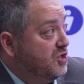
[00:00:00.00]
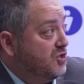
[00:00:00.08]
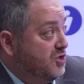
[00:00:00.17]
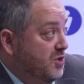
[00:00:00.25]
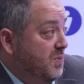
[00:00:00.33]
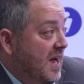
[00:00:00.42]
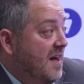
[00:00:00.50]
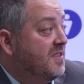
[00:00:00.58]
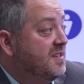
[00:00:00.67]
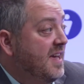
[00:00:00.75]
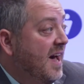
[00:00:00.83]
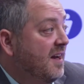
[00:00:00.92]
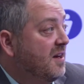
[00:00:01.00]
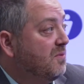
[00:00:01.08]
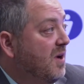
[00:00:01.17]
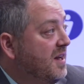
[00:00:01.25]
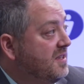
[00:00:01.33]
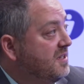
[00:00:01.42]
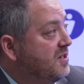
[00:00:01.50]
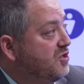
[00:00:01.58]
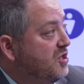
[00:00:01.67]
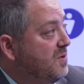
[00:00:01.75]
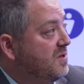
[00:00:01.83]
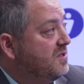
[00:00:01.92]
do we have the data, right? It's going to
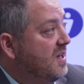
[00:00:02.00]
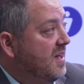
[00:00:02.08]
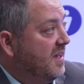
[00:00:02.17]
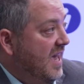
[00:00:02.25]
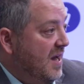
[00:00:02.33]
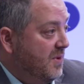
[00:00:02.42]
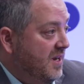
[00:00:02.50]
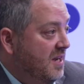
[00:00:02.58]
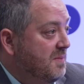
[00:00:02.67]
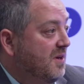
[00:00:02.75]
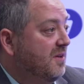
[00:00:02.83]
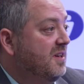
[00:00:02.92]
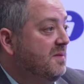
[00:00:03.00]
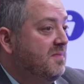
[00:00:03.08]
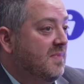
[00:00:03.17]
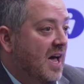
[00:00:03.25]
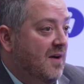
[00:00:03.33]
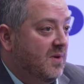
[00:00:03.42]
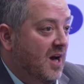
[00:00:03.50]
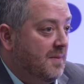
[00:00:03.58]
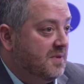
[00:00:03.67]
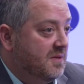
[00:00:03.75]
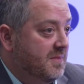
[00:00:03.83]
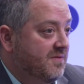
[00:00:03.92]
show us, can we email them? Have we
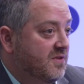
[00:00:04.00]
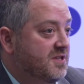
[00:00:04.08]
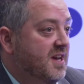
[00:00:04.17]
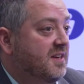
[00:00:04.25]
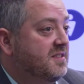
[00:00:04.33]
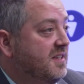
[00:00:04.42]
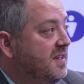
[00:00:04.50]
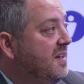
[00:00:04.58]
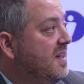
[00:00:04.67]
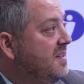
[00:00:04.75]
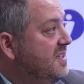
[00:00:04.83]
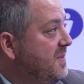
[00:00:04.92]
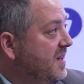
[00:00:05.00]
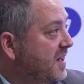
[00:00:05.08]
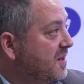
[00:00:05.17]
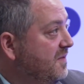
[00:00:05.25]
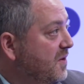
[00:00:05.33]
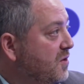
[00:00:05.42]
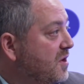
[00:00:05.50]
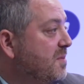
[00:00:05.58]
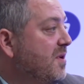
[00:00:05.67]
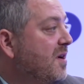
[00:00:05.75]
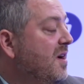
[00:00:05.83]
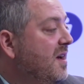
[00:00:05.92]
opted them in for texting? Did we get a phone
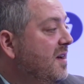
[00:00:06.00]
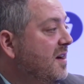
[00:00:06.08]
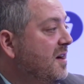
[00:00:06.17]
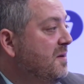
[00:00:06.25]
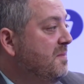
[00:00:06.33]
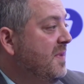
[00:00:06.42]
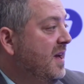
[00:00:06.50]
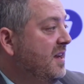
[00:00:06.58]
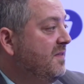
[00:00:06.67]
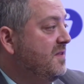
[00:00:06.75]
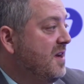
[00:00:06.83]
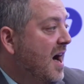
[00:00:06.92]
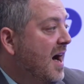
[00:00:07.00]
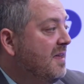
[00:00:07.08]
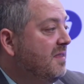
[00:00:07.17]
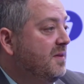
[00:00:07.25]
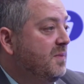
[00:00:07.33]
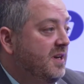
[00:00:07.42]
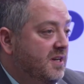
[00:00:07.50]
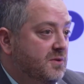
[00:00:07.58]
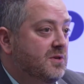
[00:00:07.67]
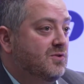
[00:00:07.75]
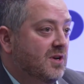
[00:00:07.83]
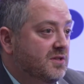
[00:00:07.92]
number? And if not, then we need to
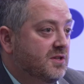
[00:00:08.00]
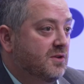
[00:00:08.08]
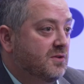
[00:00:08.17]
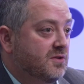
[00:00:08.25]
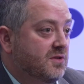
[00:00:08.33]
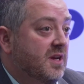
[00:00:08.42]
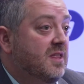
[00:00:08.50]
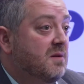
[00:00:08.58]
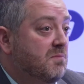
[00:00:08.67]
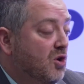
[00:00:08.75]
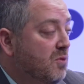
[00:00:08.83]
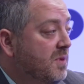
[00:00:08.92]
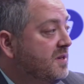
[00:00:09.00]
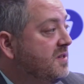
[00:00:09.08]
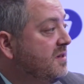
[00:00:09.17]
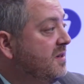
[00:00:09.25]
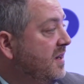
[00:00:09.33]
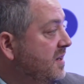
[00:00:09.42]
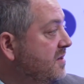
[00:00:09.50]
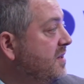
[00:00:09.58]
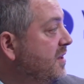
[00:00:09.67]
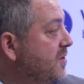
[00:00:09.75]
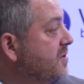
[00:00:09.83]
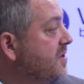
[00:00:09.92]
address those in the moment and
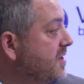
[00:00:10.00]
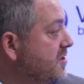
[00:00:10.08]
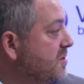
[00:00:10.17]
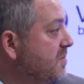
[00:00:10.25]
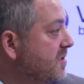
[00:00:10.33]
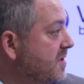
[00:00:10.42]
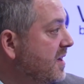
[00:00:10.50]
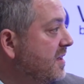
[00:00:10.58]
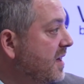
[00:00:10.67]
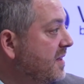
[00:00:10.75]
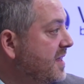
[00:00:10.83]
get those customers, that